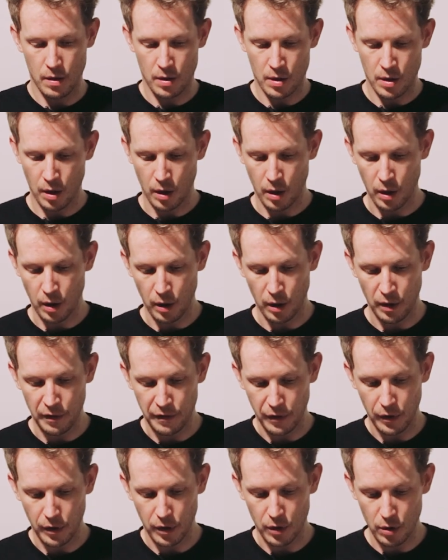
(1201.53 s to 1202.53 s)
So
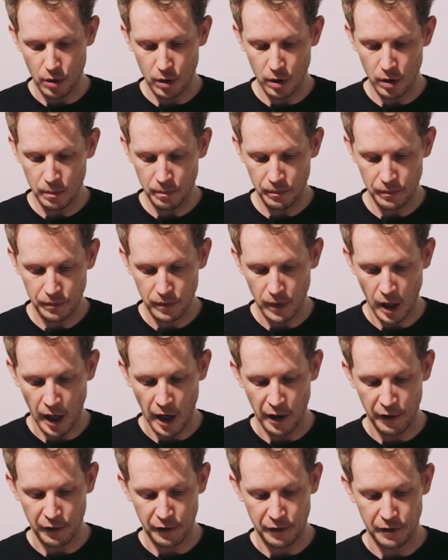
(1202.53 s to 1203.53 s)
for the door,
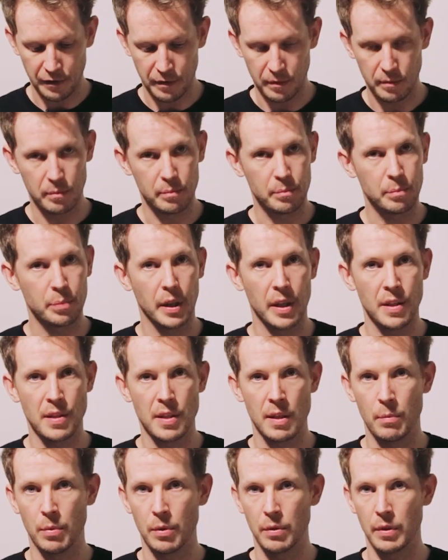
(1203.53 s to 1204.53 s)
I've
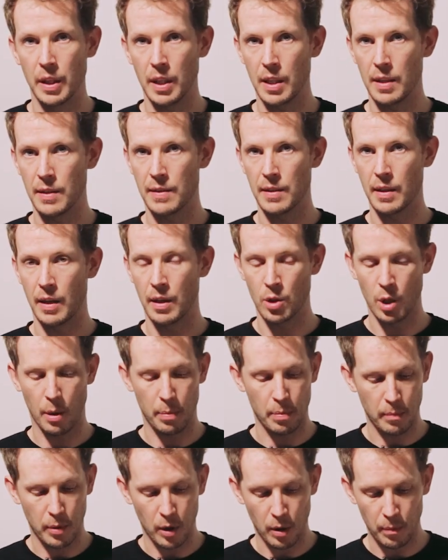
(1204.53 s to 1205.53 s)
pre-assembled these
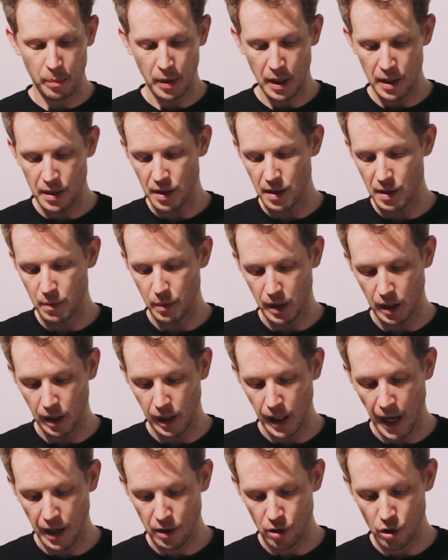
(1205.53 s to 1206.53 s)
top and bottom pieces with
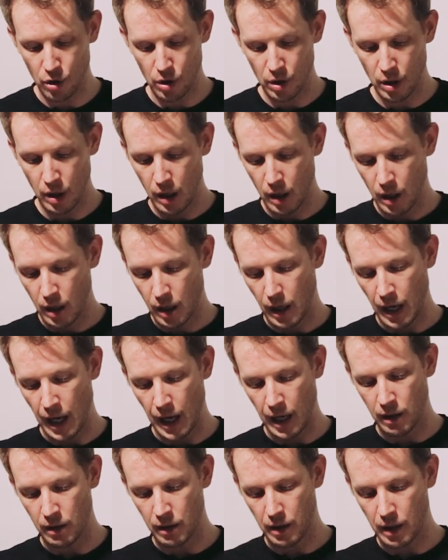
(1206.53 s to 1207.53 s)
the latch
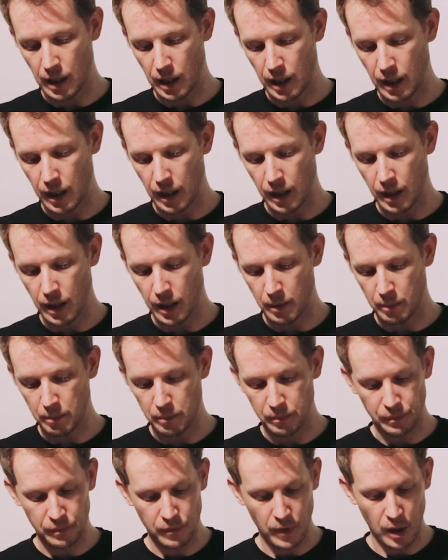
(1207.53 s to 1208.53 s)
and
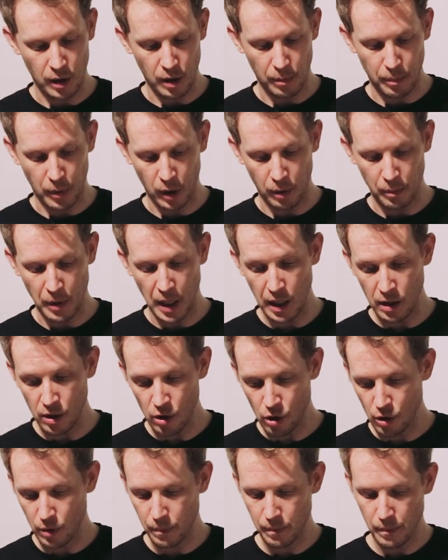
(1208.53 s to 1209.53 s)
the bottom
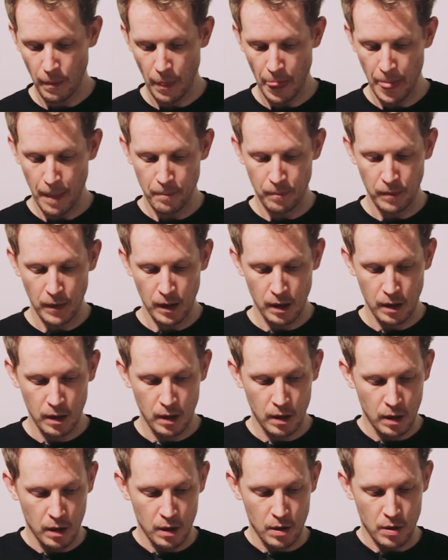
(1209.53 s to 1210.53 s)
hinge.
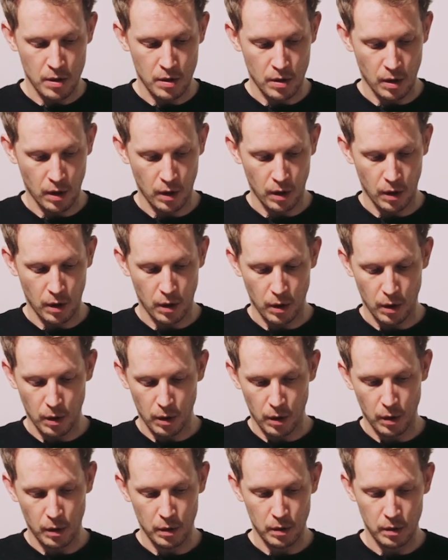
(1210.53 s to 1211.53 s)

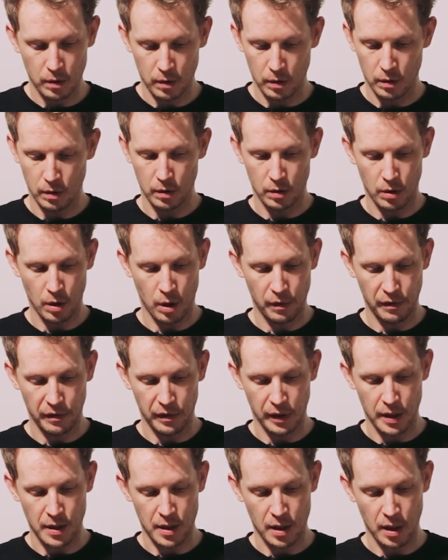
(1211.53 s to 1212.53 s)
So
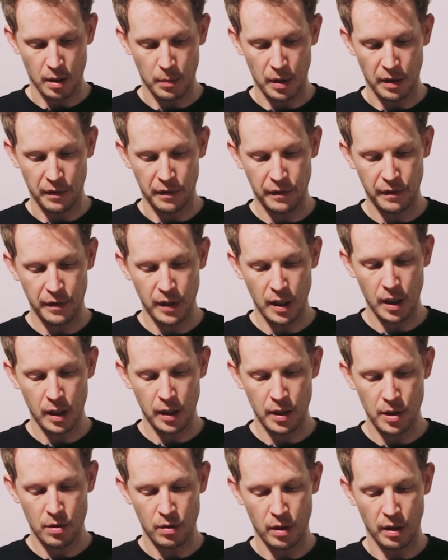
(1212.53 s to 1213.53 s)
hopefully it's going to be
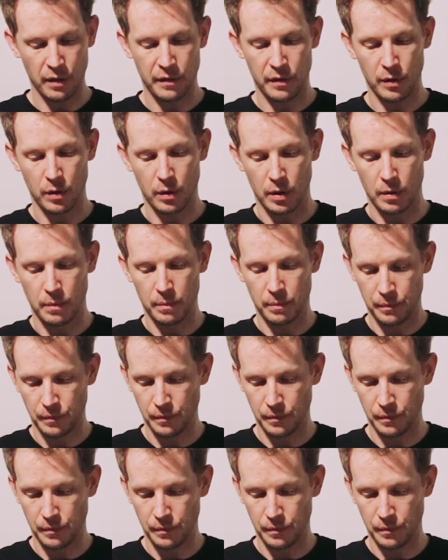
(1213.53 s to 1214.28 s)
fairly straightforward.